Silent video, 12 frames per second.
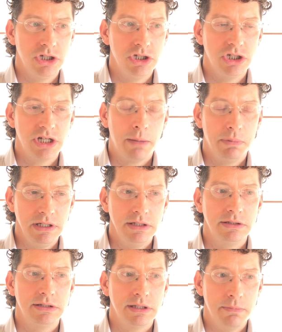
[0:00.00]

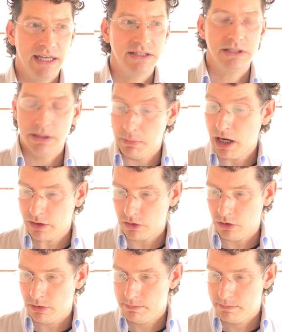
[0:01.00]
Japanese domestic
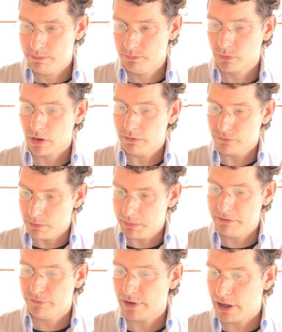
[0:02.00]
model, from my
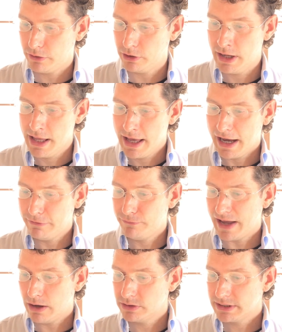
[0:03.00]
father. I
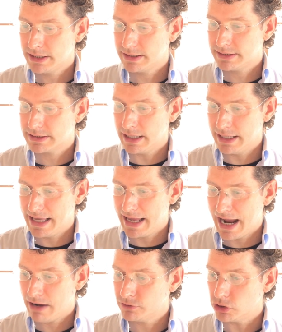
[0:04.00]
found it again
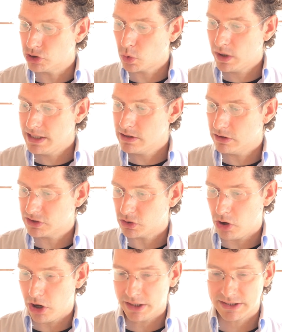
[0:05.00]
after twenty years
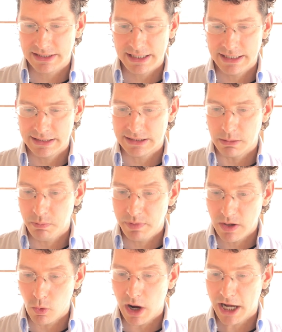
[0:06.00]
lost. It's a
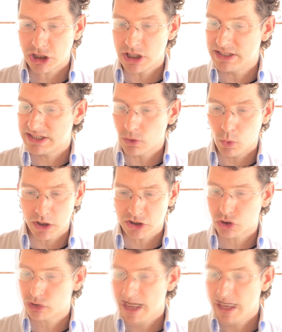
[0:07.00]
big watch and still works
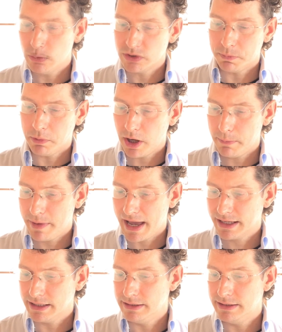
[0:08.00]
great. It was bought
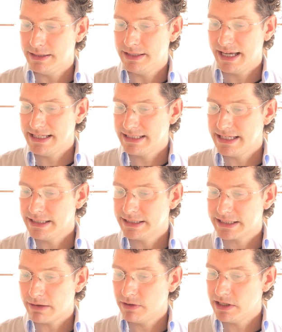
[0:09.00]
back in nineteen
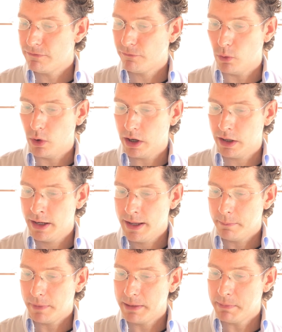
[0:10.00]
seventy-four
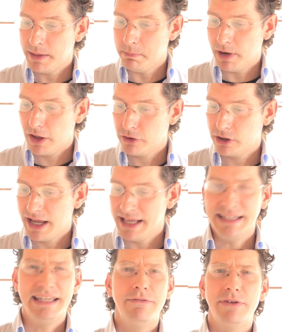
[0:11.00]
by my mother
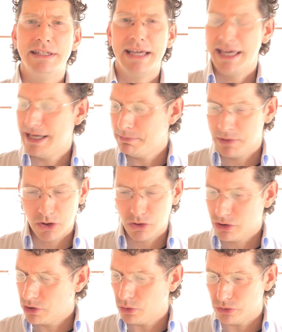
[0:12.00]
and given to him.
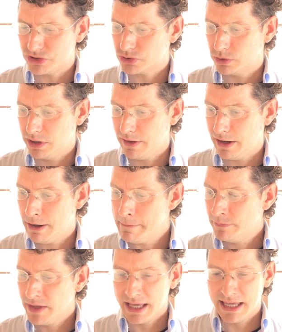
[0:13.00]
Cool story there.
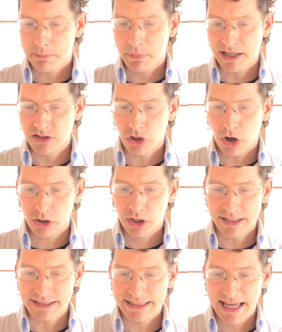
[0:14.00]
Again, my daughter
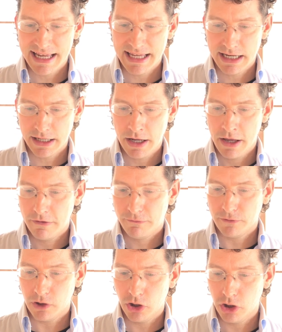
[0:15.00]
has taken it
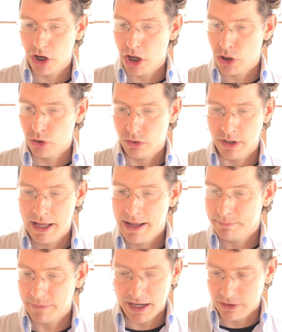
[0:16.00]
for her own.
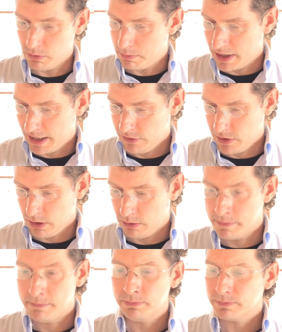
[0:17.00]
I don't mind though.
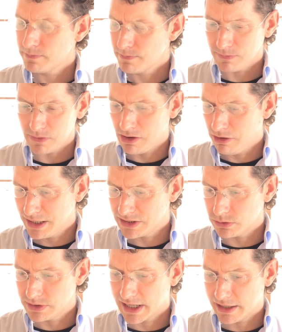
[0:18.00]
All right, so
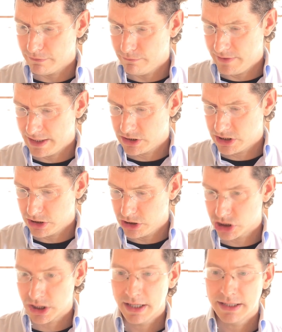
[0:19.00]
he's got a
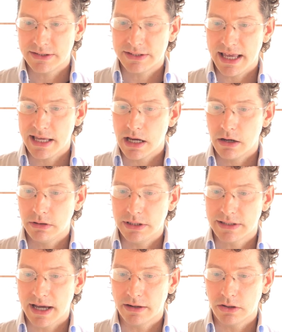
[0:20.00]
vintage Seiko. He's
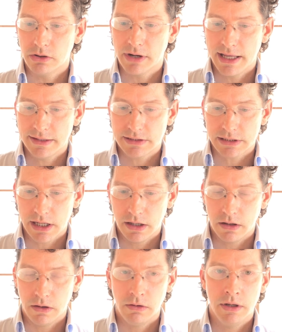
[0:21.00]
got a Grand
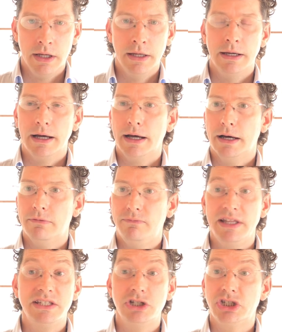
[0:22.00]
Seiko. Uh,
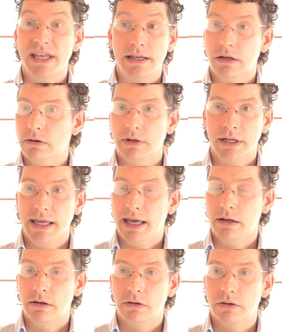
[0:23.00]
vintage Seiko,
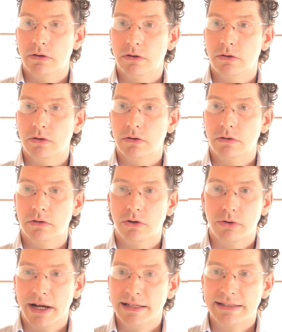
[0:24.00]
again,
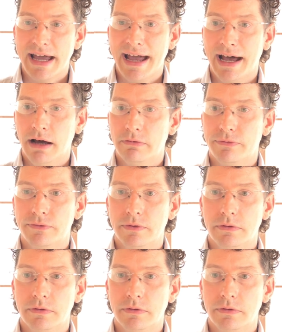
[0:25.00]
great to have.